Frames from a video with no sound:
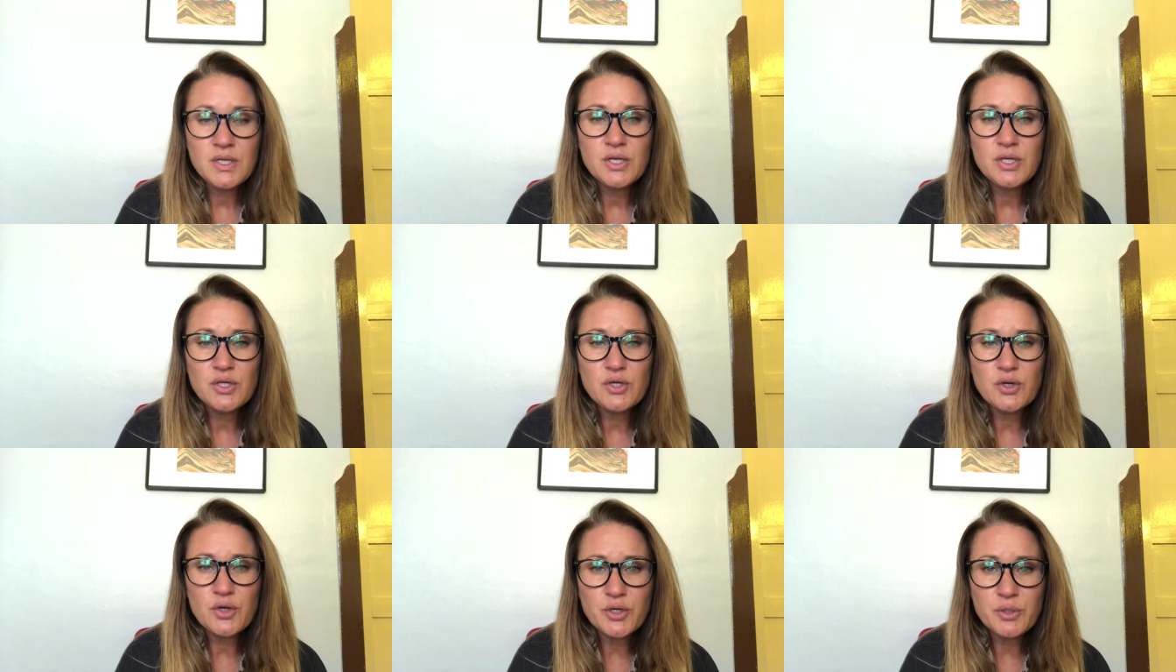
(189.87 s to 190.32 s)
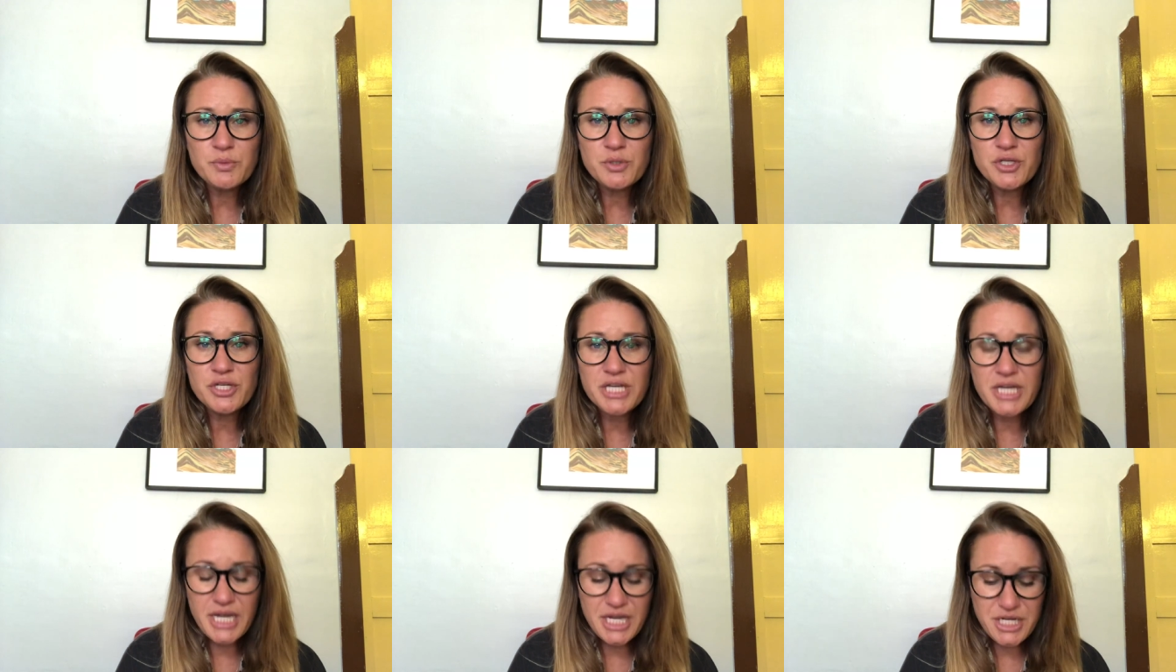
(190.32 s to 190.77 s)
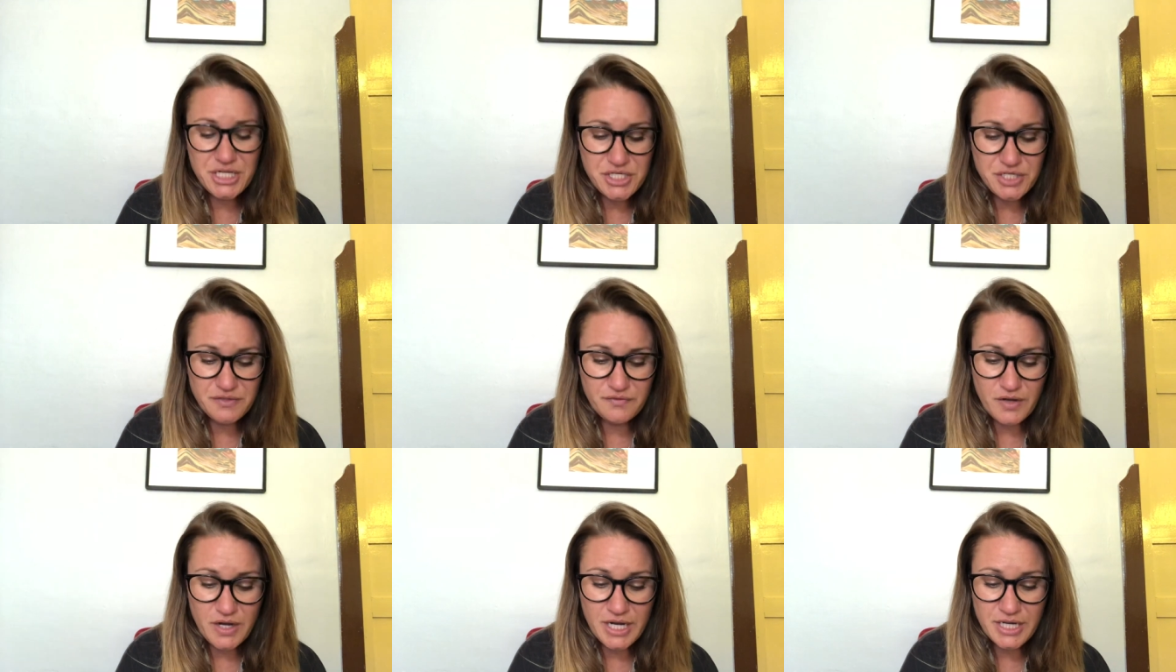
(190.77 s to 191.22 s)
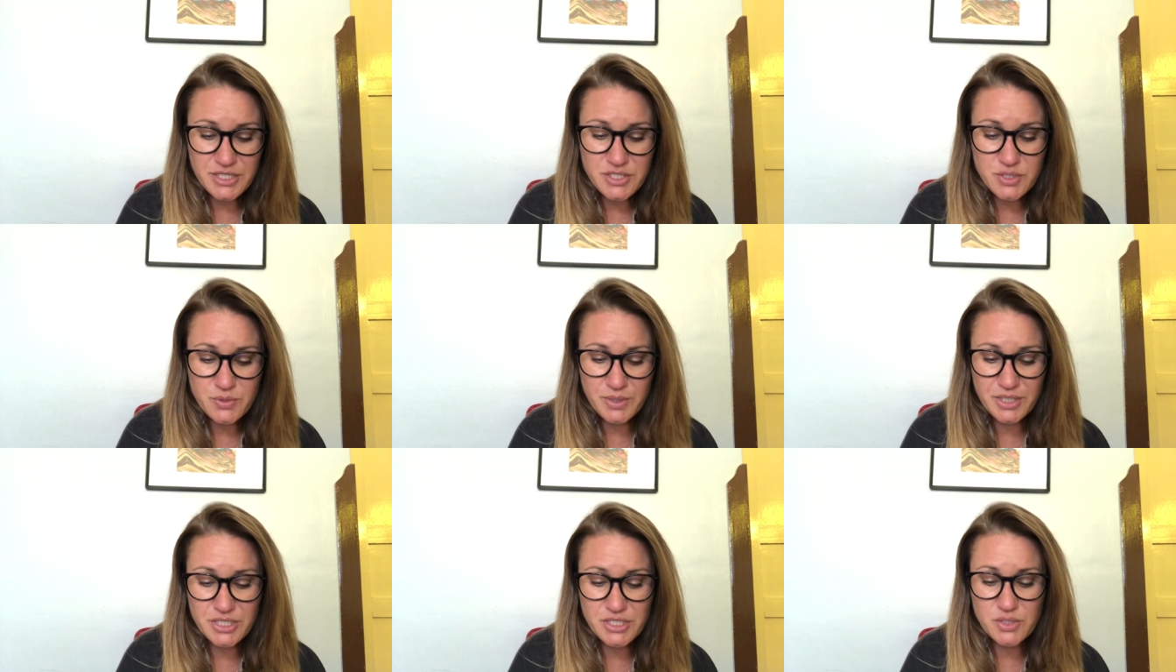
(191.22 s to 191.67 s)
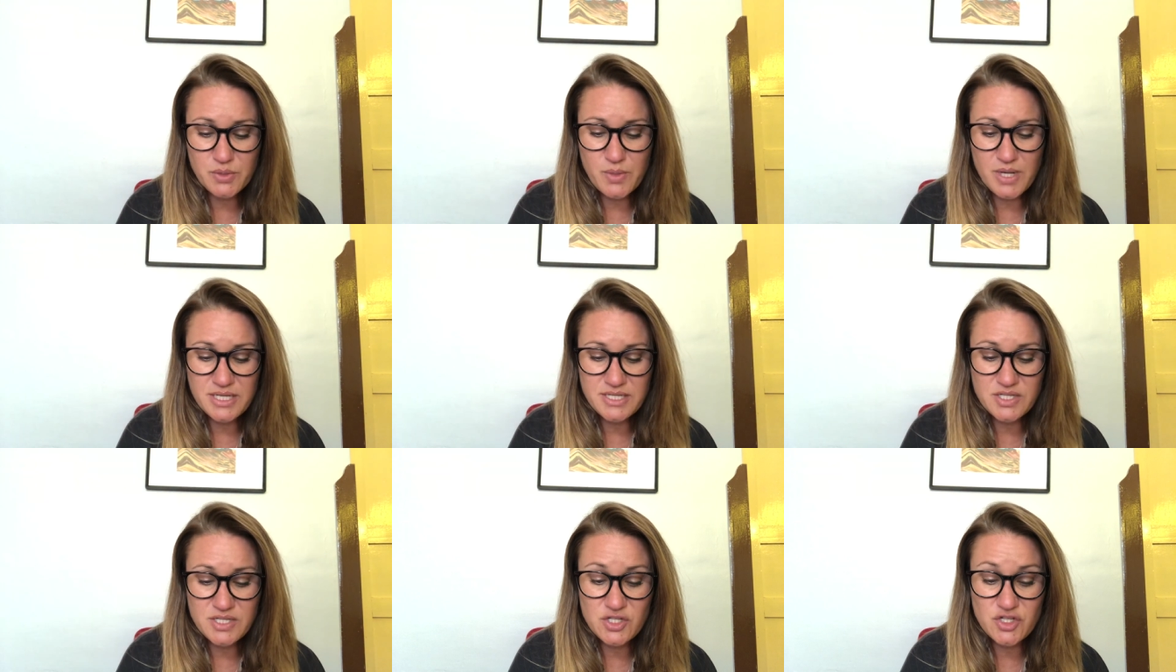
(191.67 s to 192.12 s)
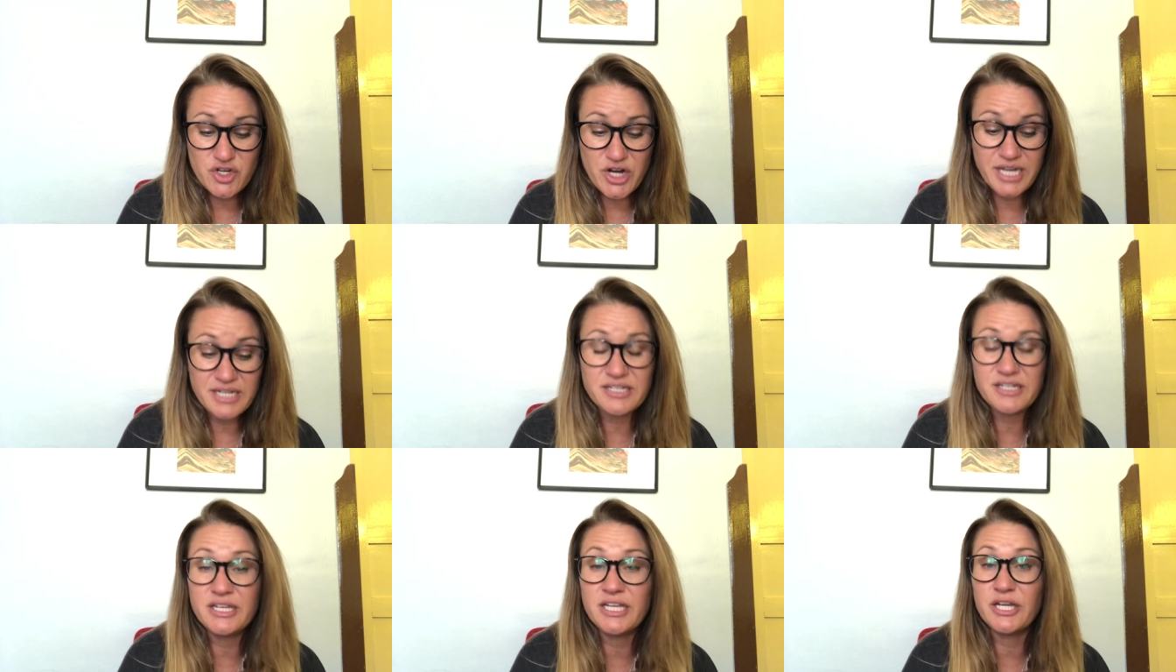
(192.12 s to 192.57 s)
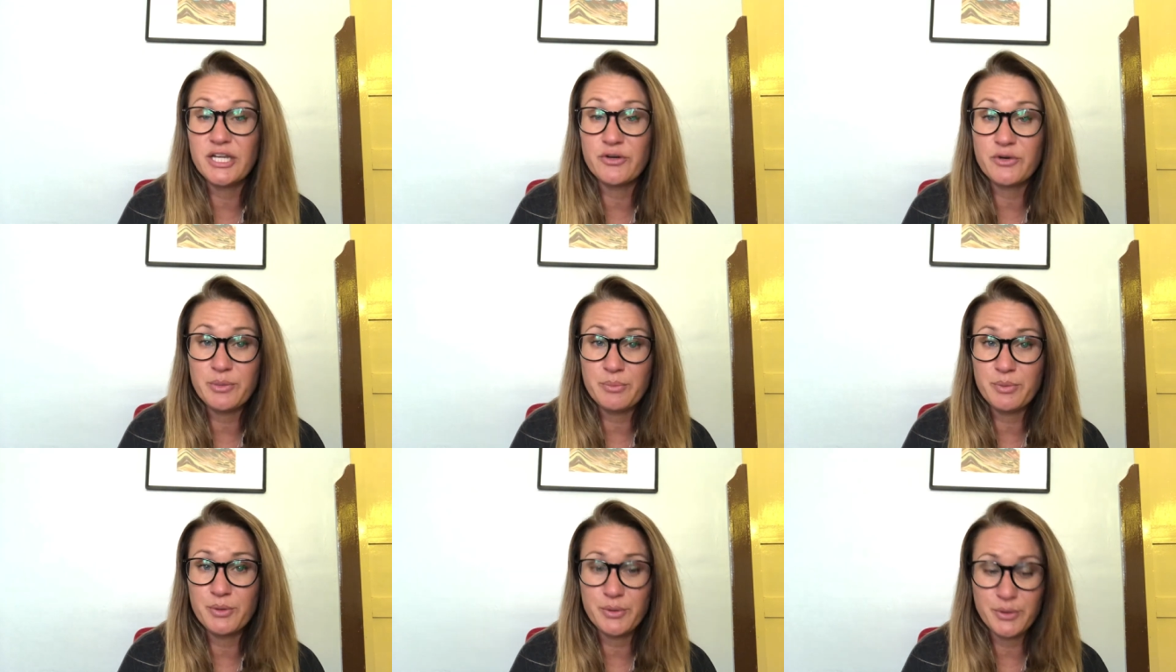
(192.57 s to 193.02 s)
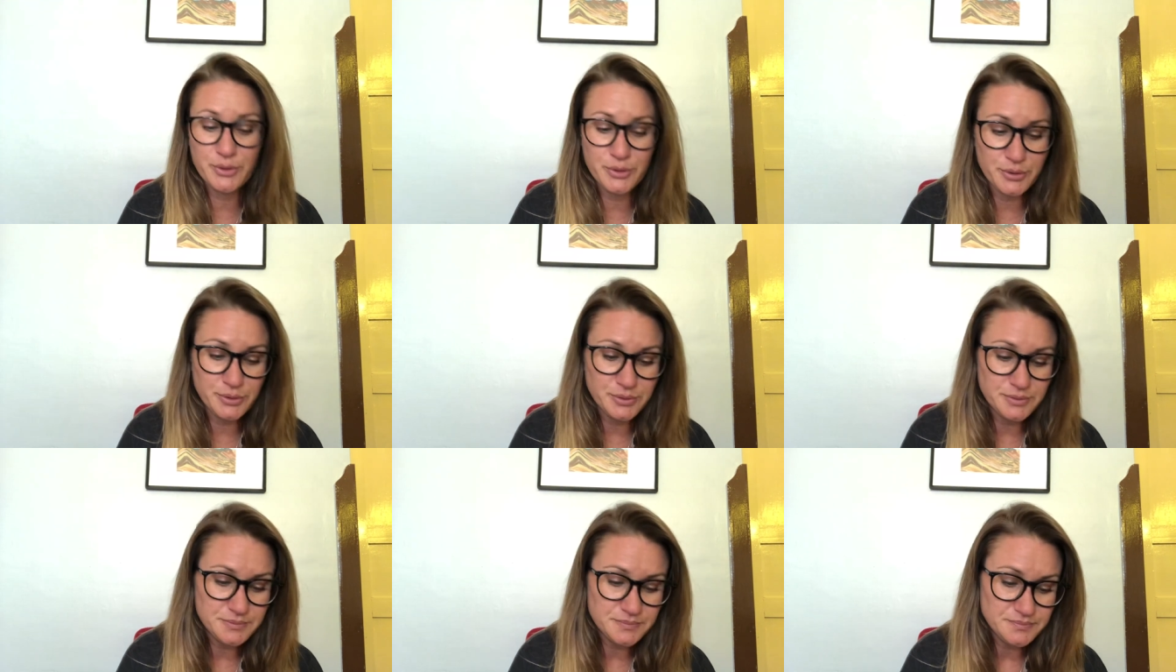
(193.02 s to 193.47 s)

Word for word: Your communication via Twitter to us, stranded here in Peru,